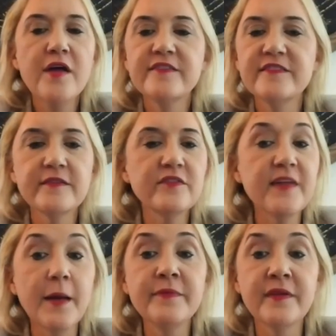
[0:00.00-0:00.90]

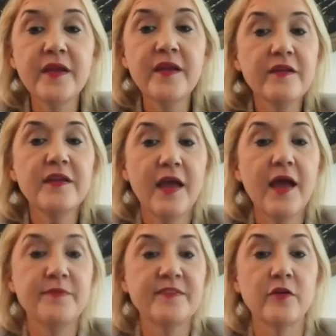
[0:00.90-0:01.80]
Some did,
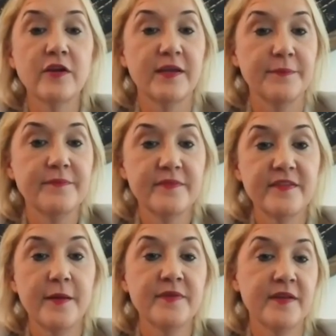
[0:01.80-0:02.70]
absolutely.
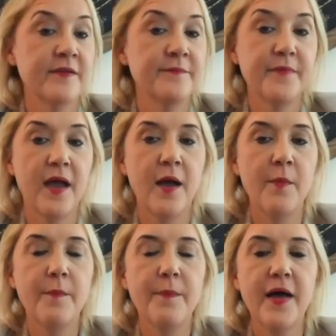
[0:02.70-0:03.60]
Some did.
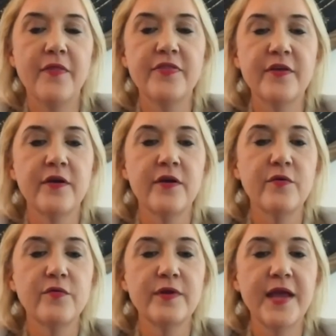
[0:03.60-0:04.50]
But the
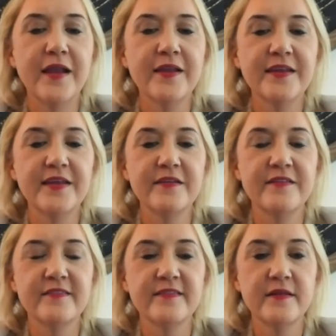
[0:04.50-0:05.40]
reality
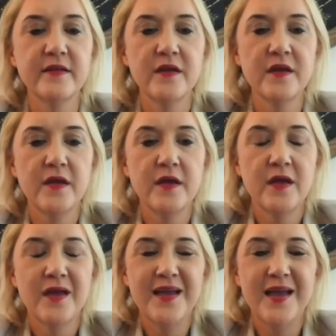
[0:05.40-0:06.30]
is,
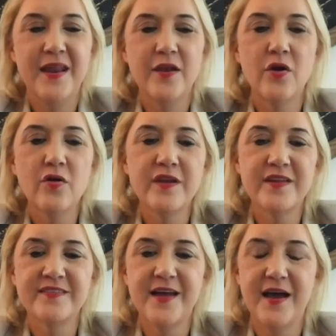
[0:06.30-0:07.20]
and I know that
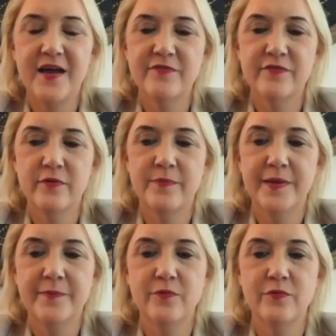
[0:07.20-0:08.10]
it's hard for
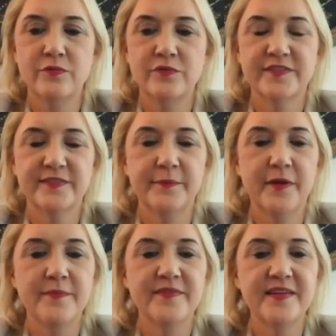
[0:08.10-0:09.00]
people to
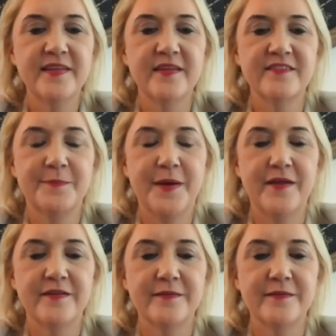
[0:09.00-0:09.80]
sometimes see this, but